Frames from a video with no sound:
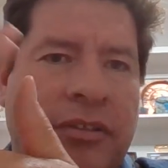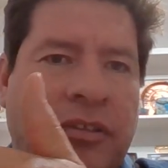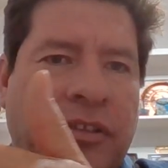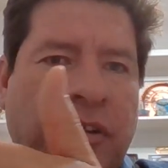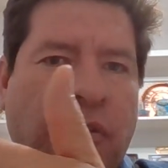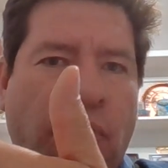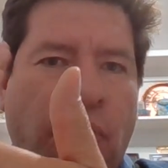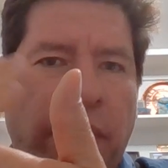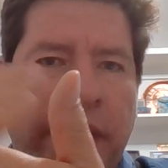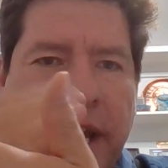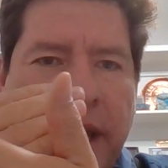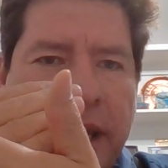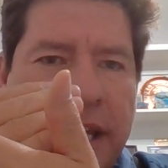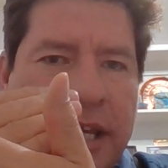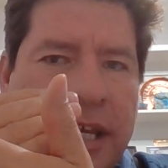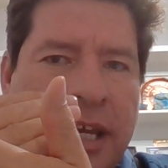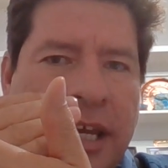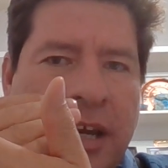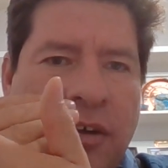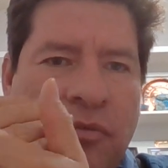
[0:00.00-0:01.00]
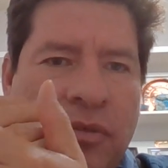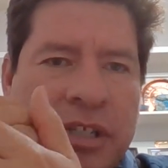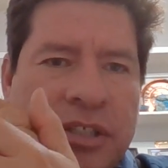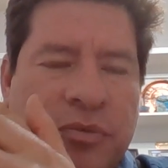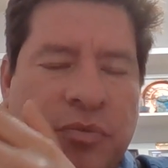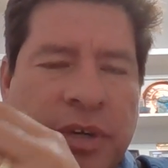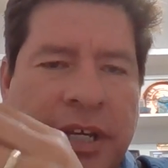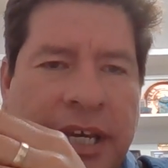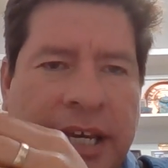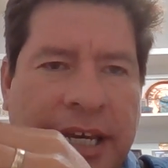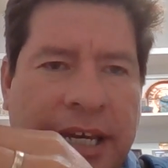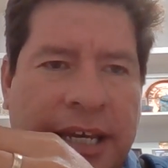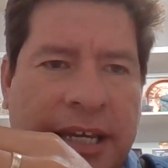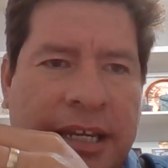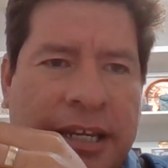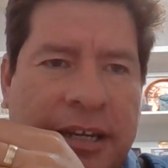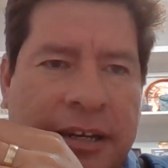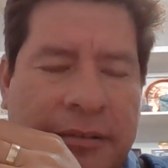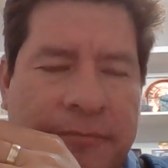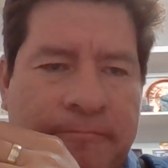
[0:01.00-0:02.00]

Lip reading: the way in which we can